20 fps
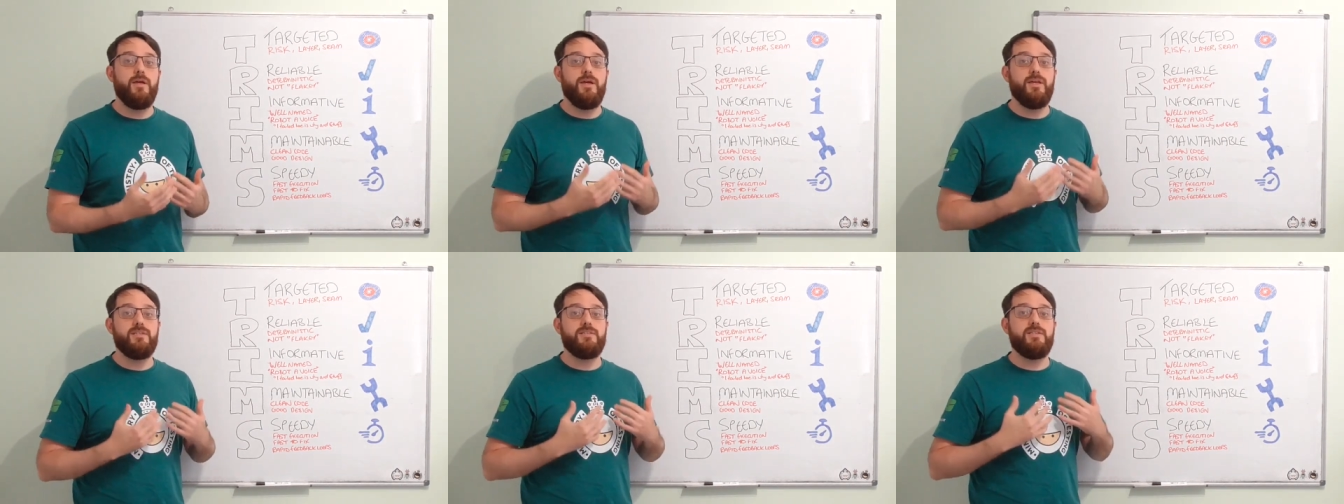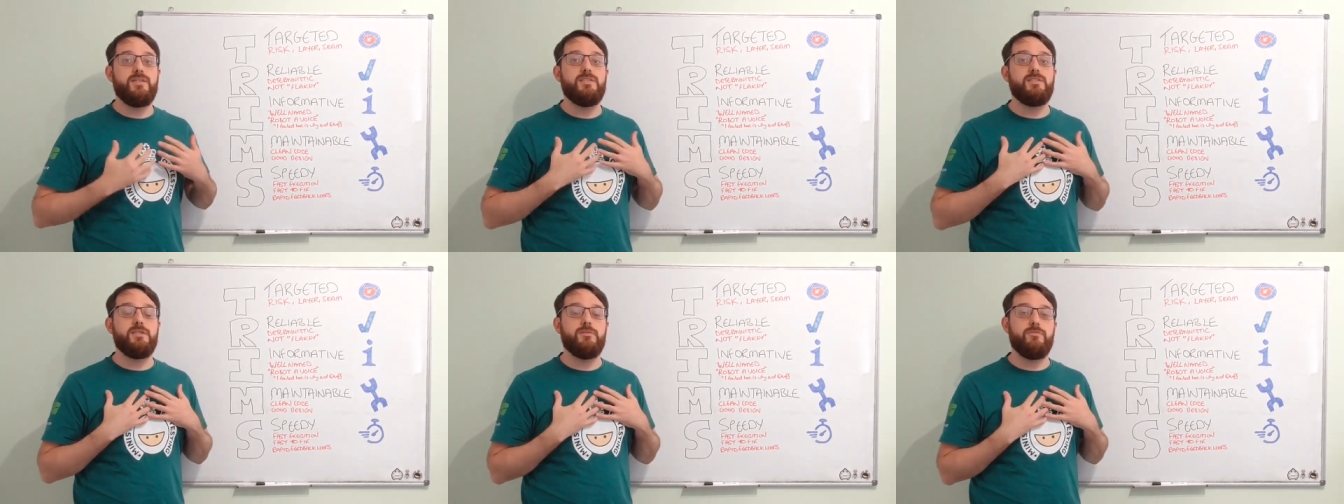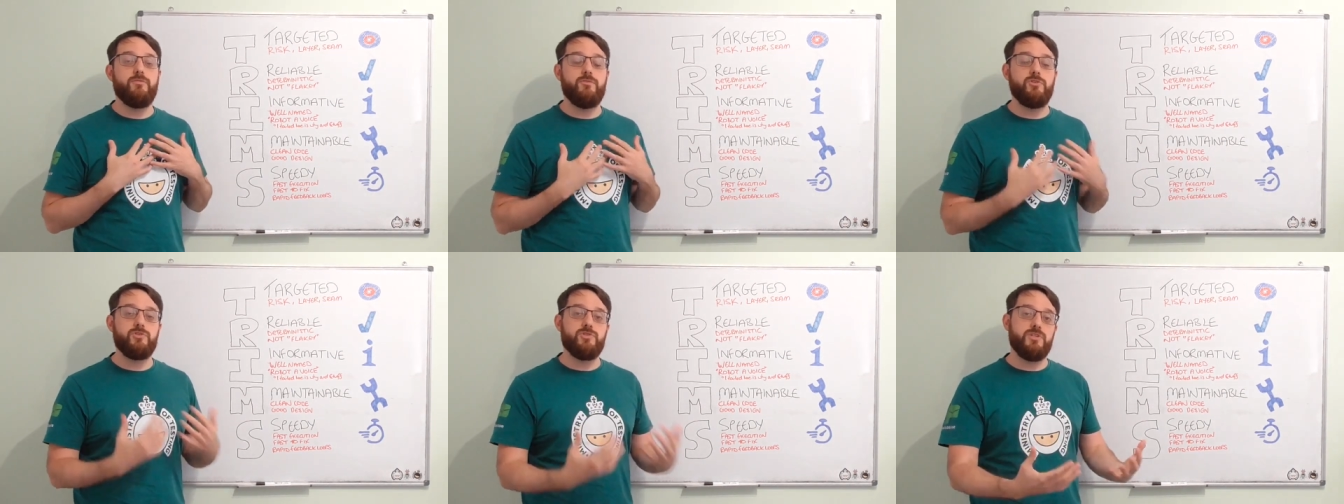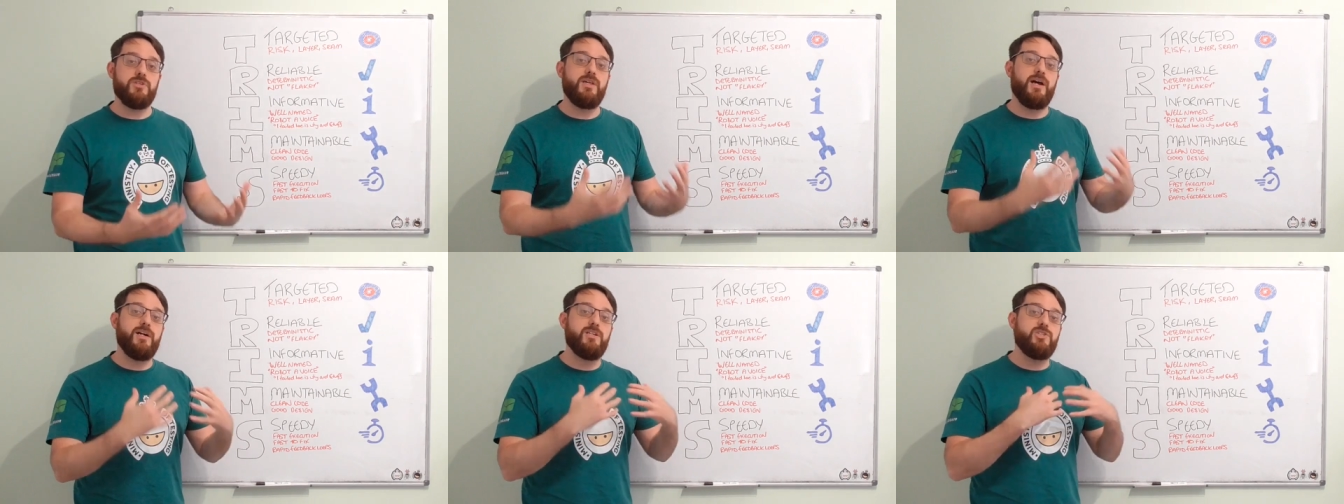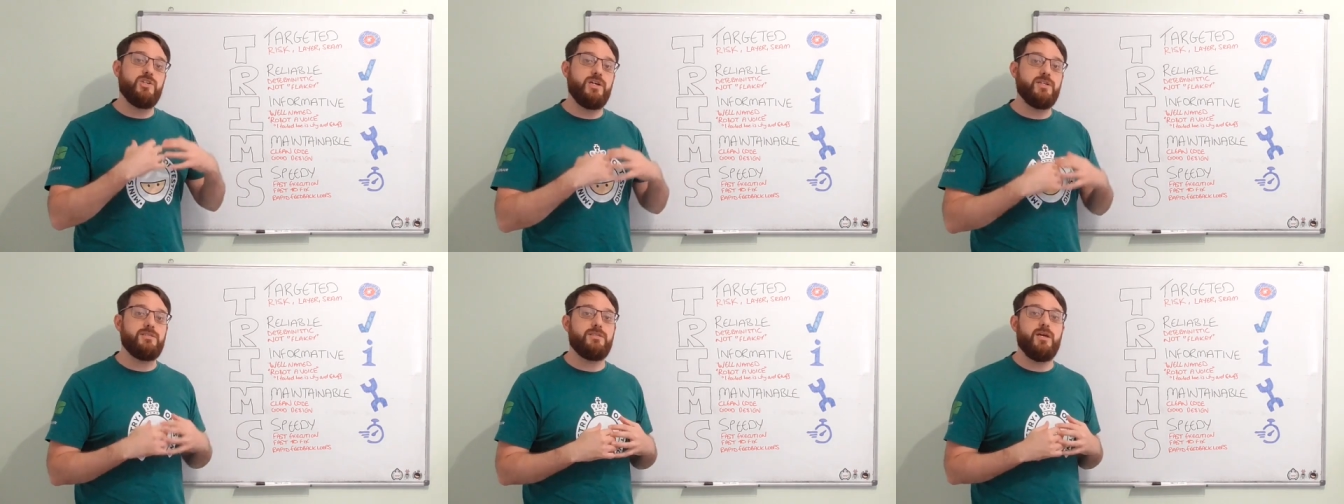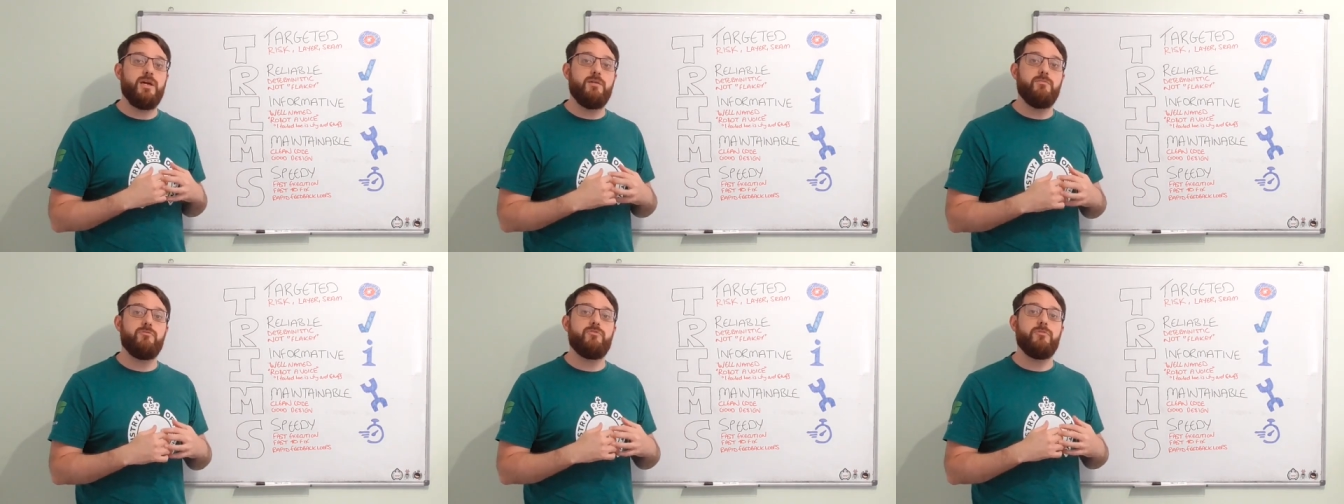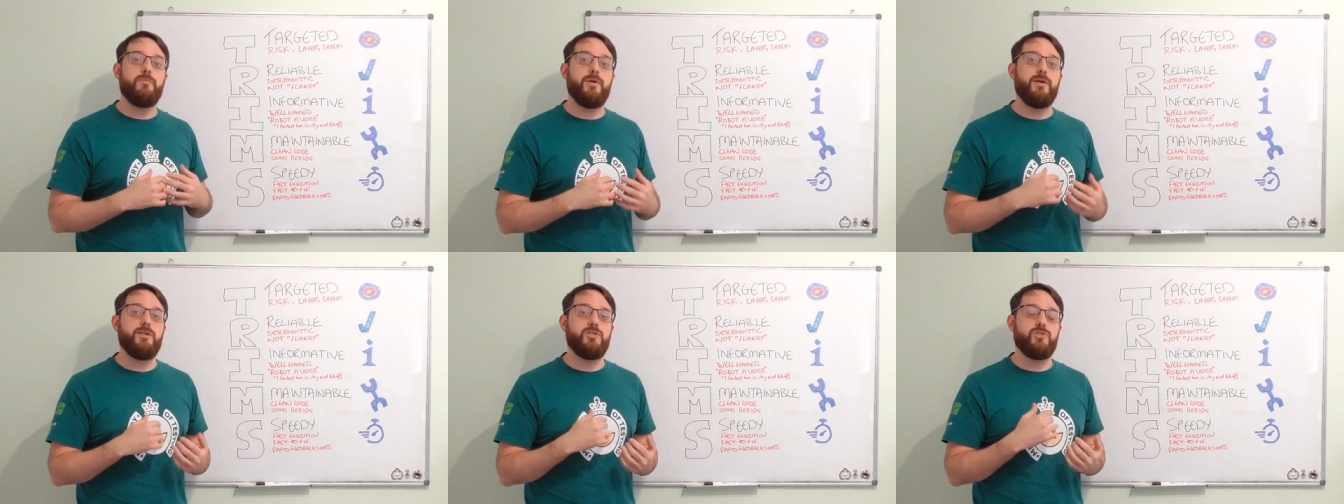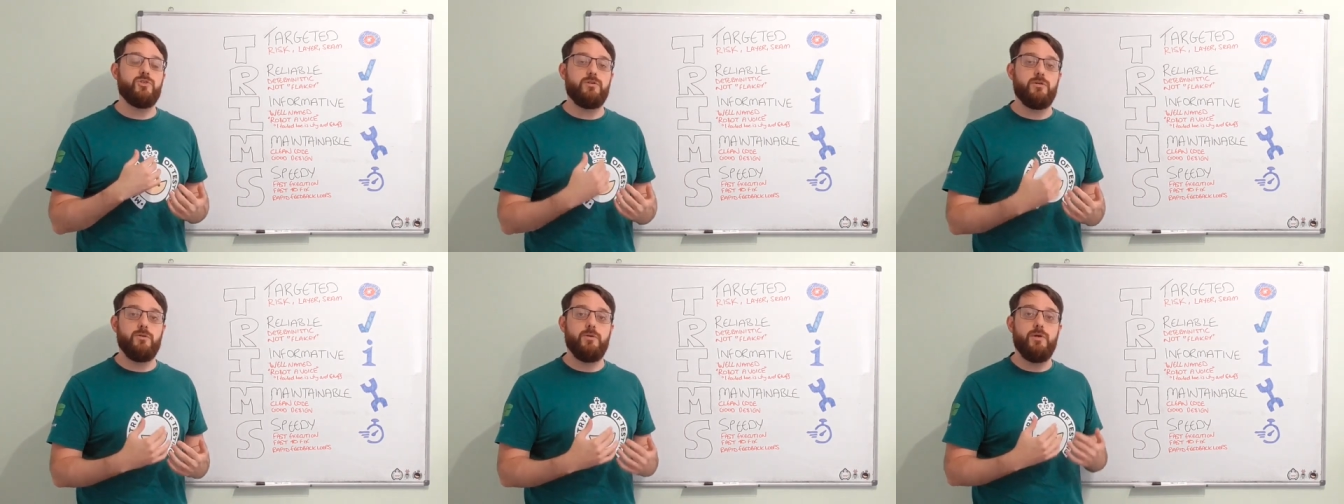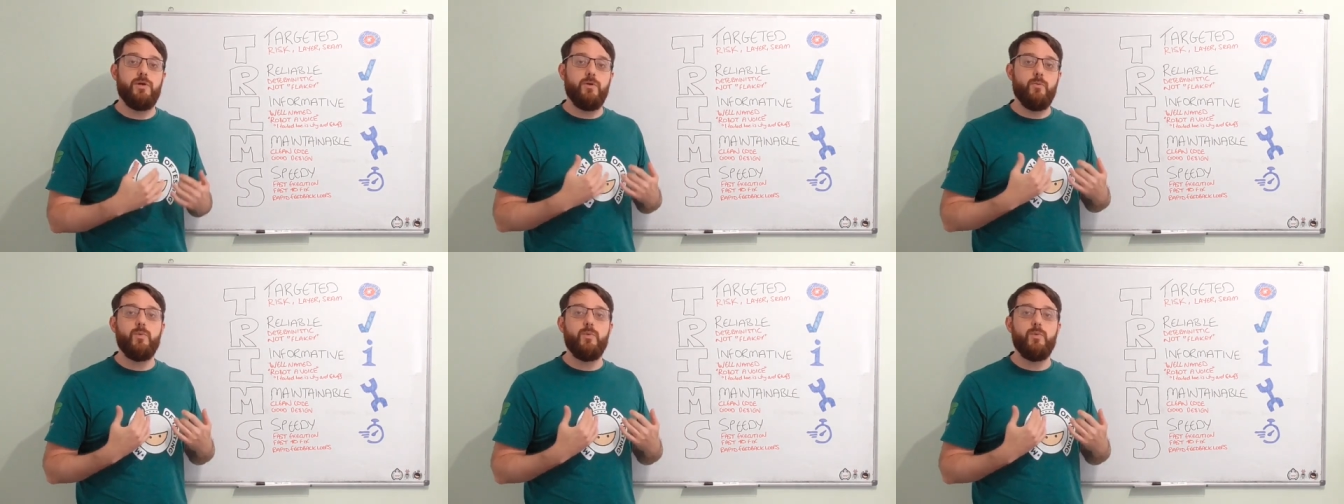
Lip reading: it's easy for us to digest that information,